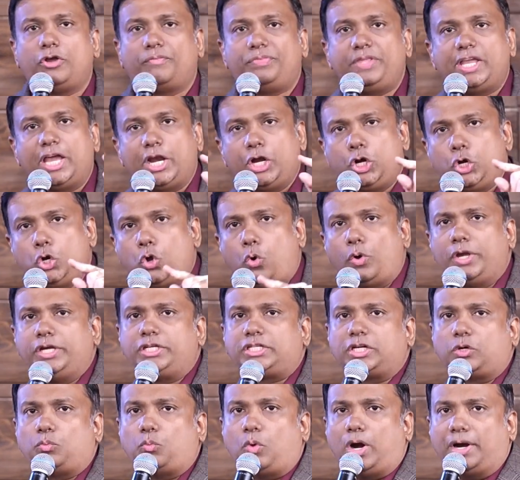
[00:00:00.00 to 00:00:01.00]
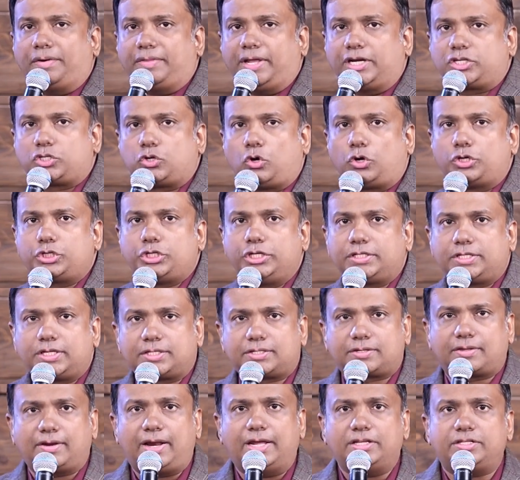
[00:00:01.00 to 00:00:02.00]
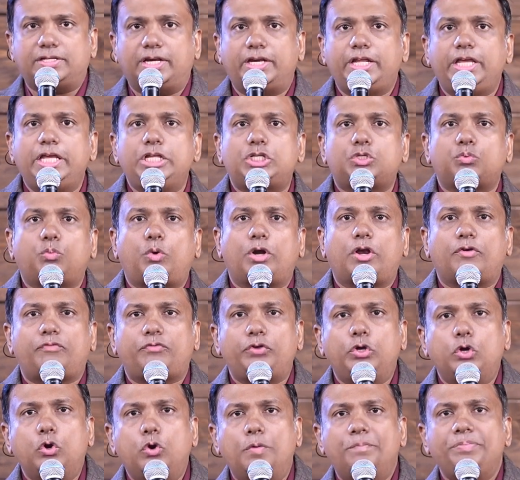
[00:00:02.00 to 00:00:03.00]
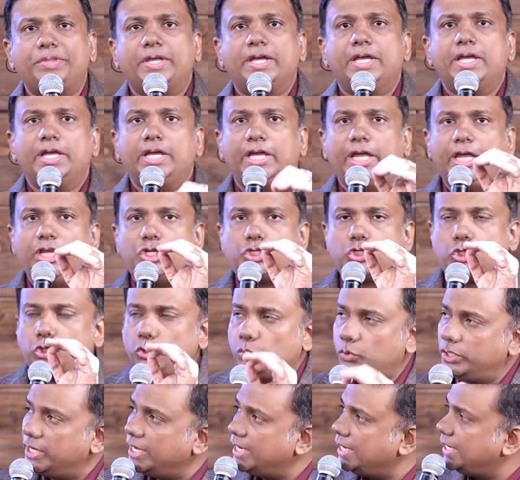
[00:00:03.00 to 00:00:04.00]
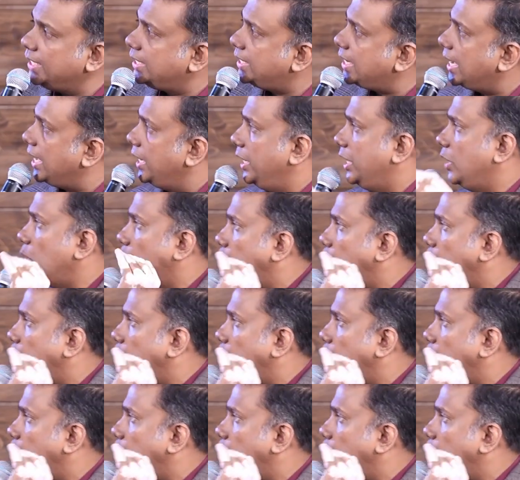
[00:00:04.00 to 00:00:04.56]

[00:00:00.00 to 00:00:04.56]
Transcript: of the anointed one. That's Lord Jesus Christ. And each one of you is unique and a